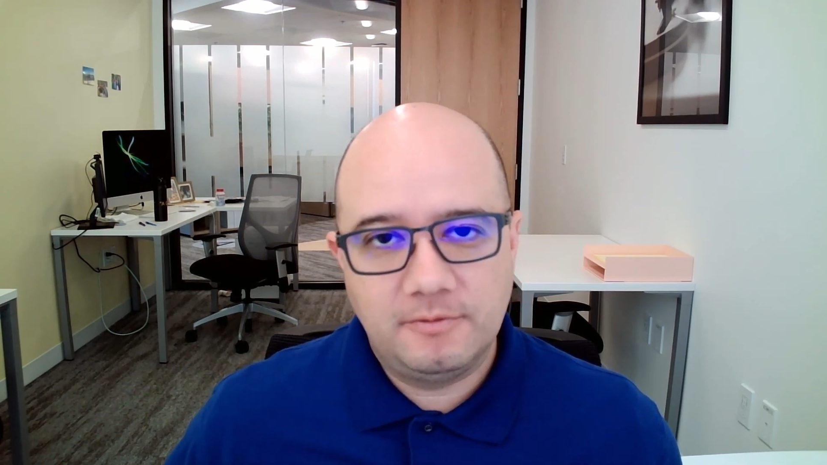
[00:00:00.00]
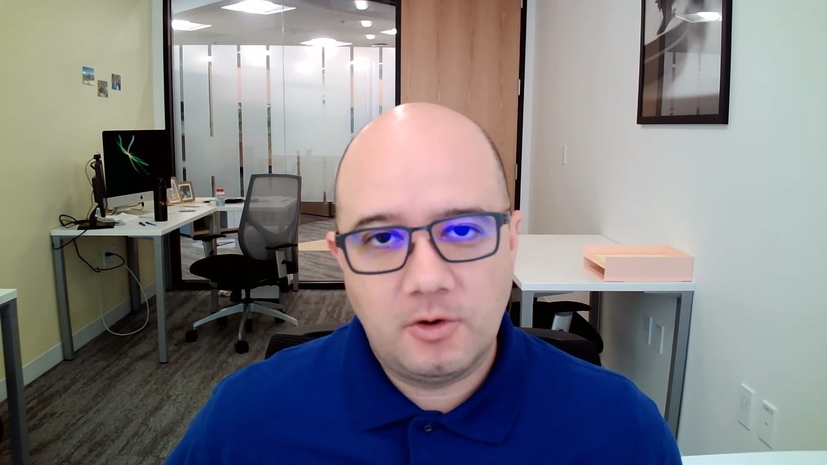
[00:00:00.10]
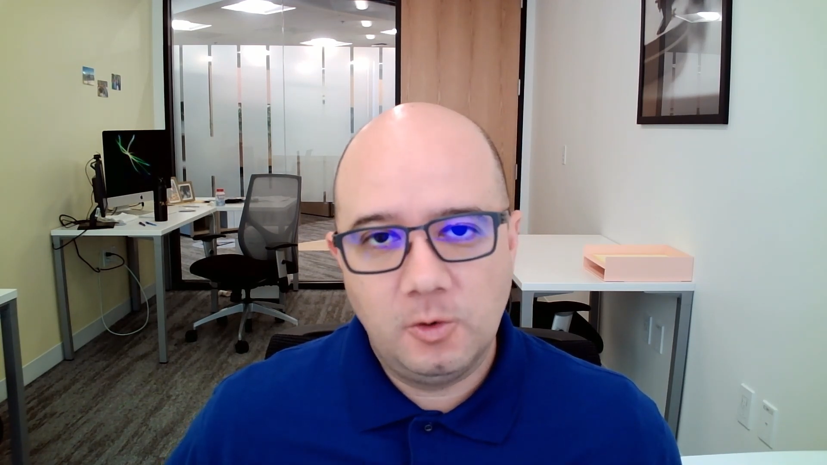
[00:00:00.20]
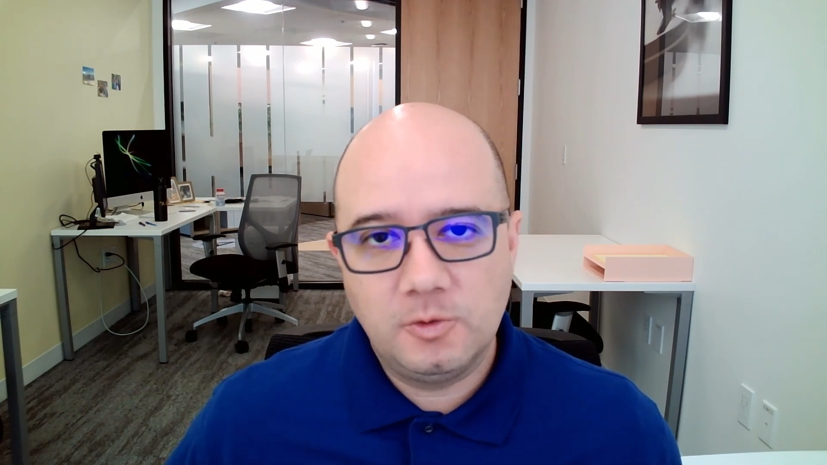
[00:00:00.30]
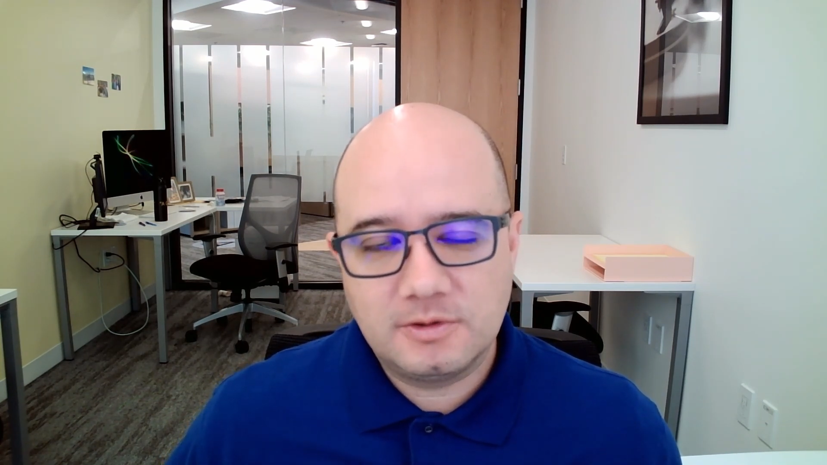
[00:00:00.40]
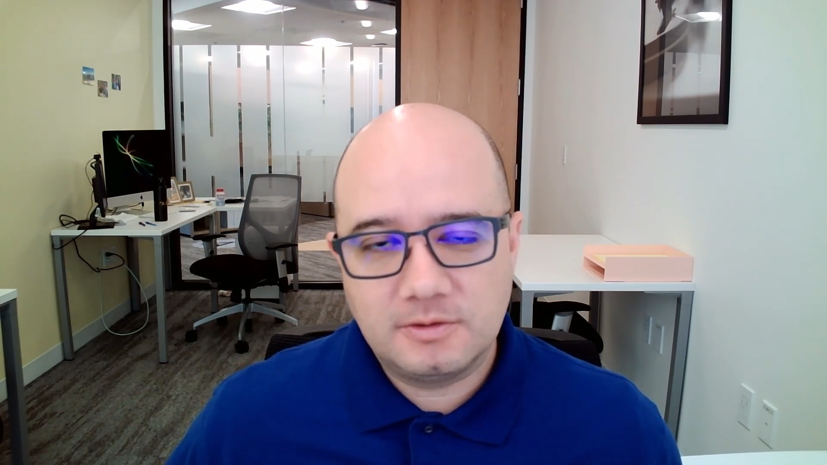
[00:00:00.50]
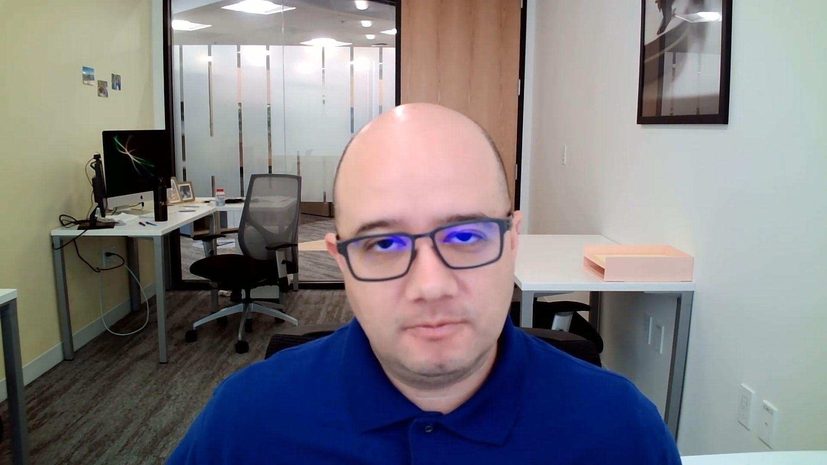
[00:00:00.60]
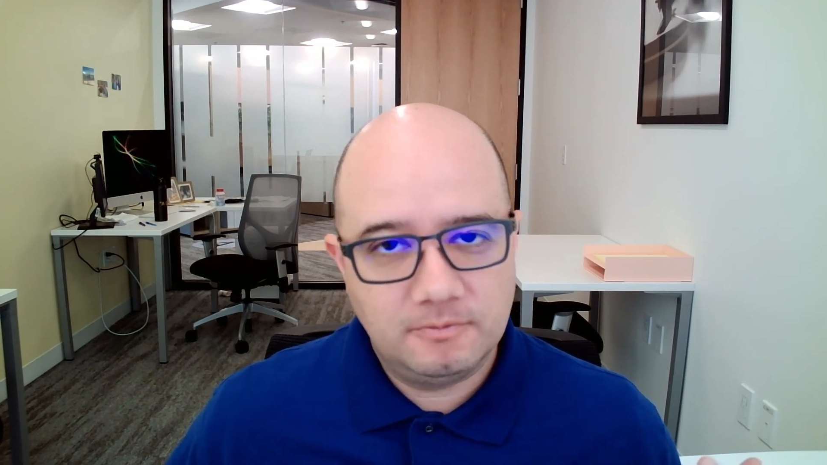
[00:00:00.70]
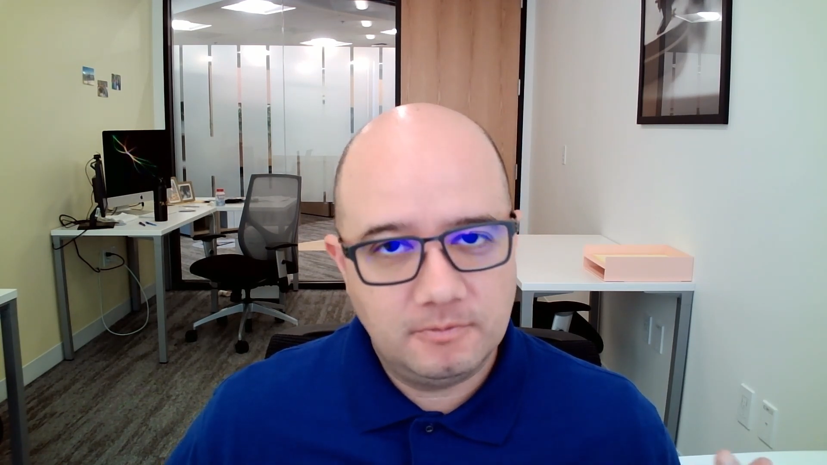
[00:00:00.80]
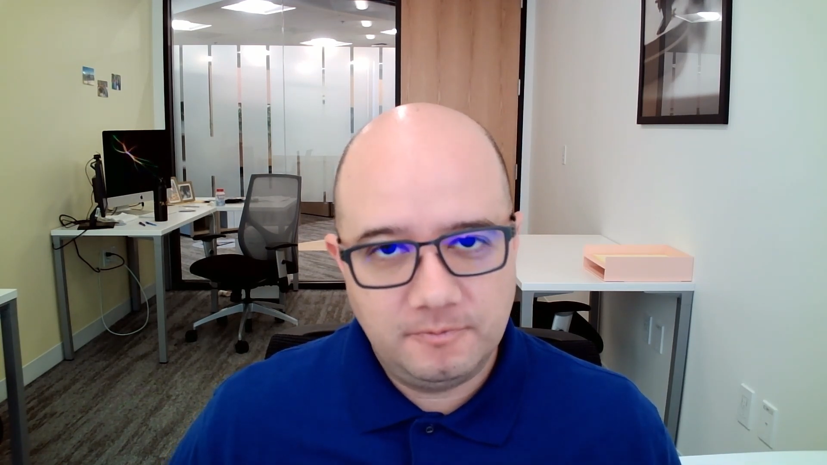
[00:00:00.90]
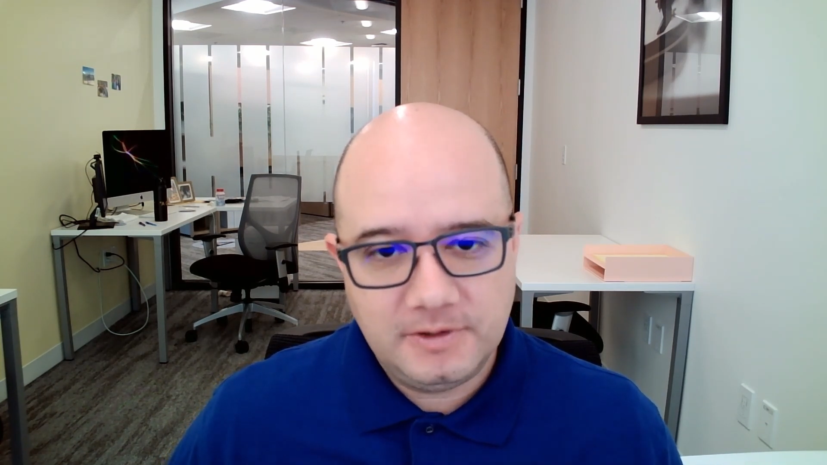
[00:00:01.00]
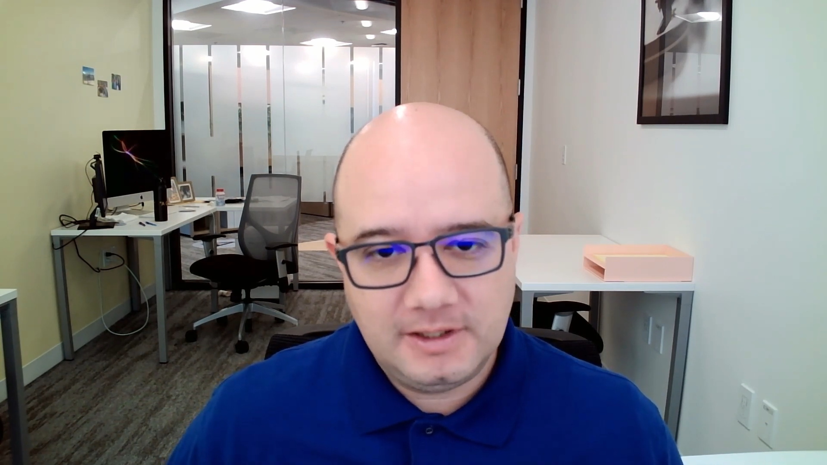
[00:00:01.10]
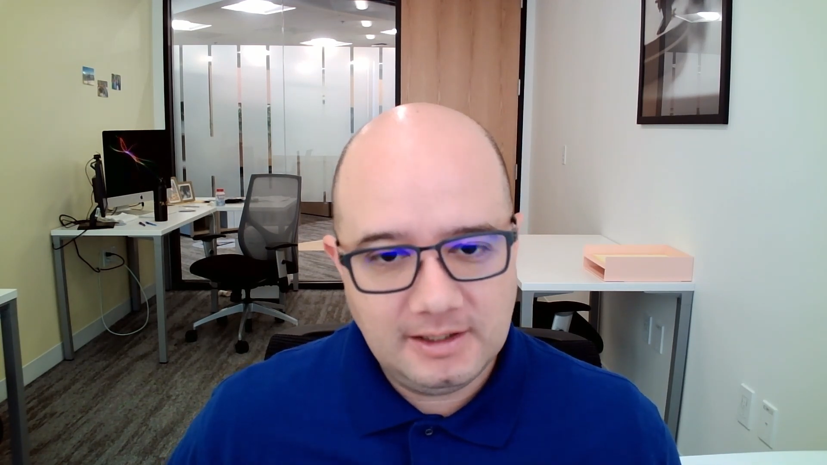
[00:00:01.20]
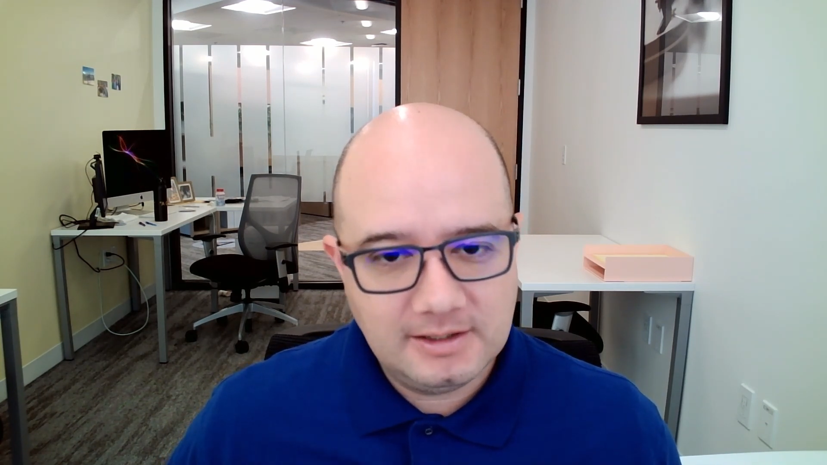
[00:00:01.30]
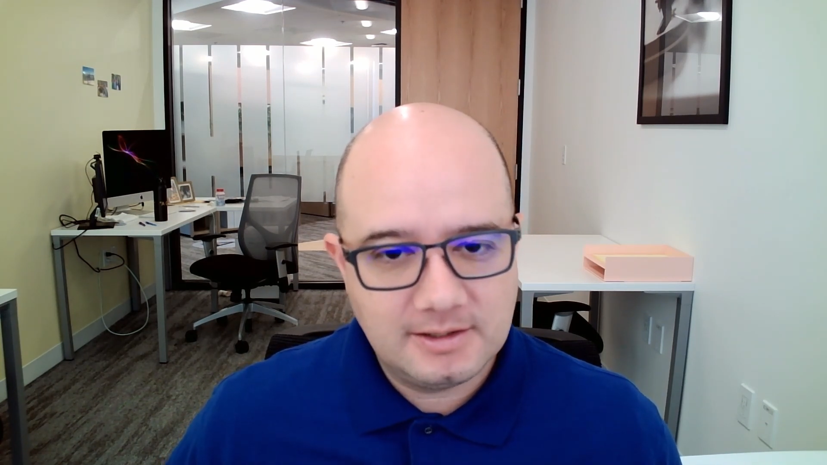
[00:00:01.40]
hose
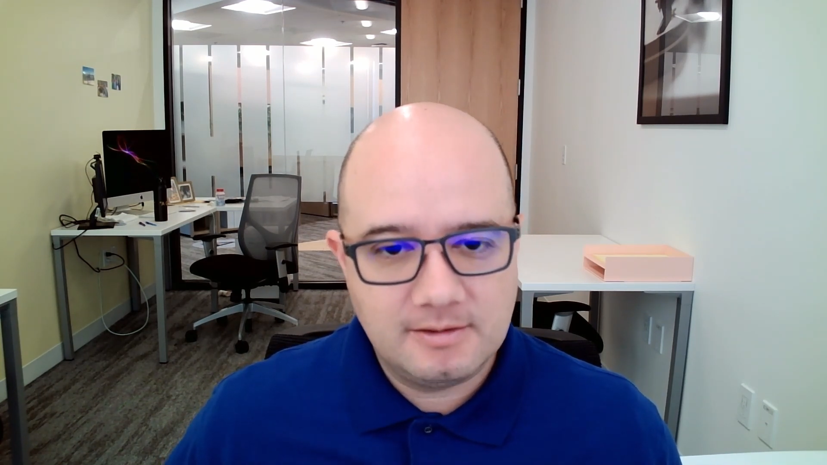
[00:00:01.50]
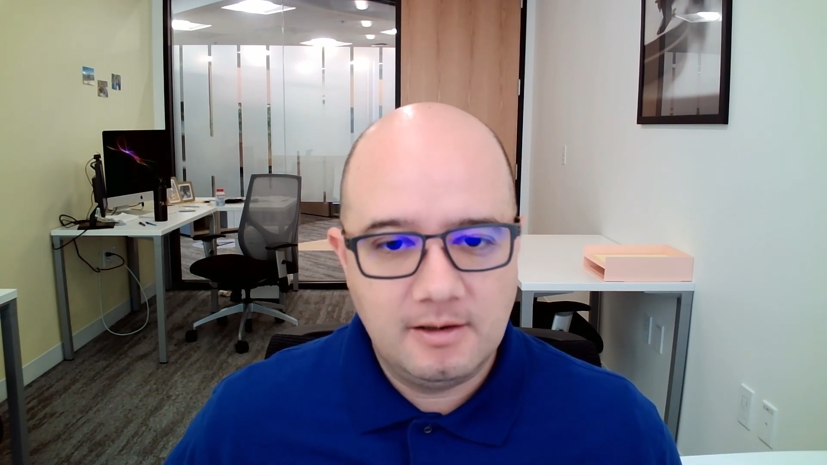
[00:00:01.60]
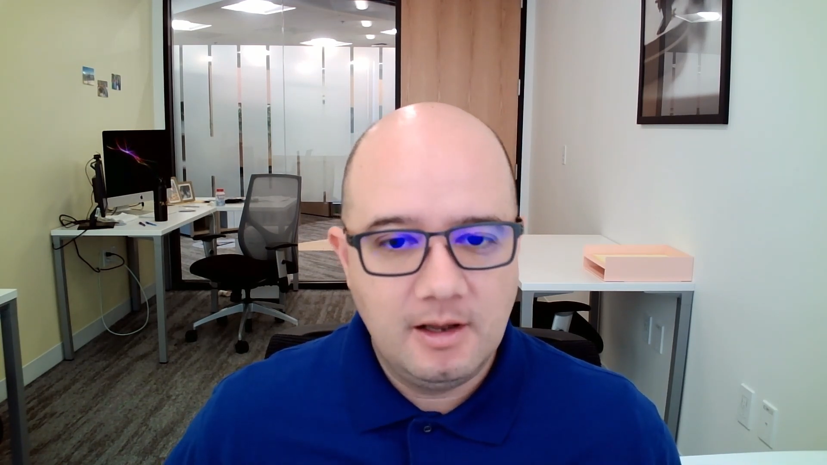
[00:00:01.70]
fittings and